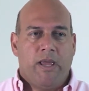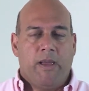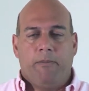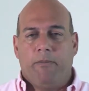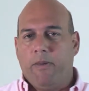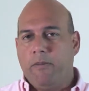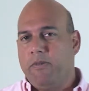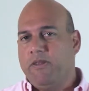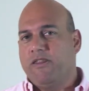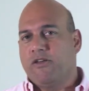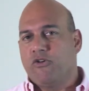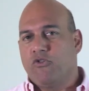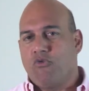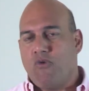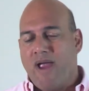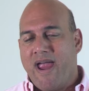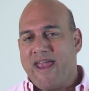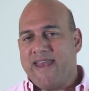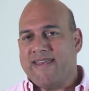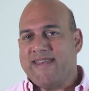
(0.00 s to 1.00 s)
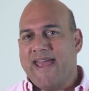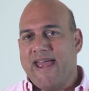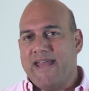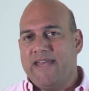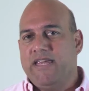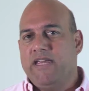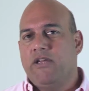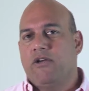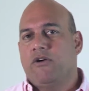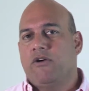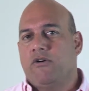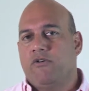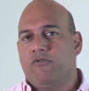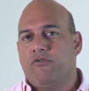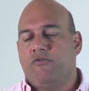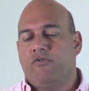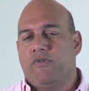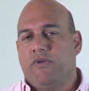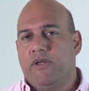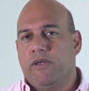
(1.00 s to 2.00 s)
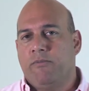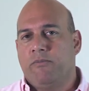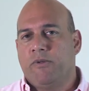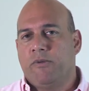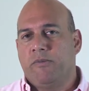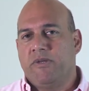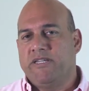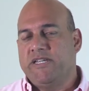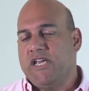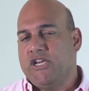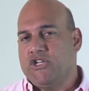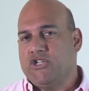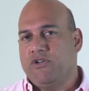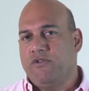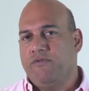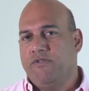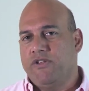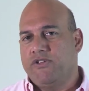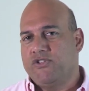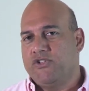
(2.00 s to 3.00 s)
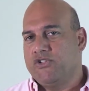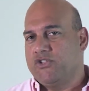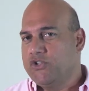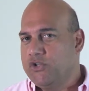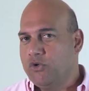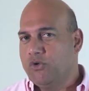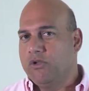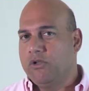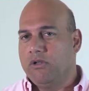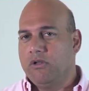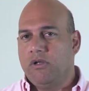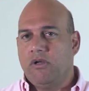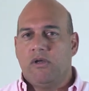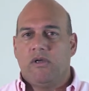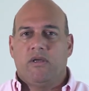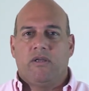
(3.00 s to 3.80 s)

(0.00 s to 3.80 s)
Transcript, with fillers: Maybe the granddaddy of implementation of this is Google.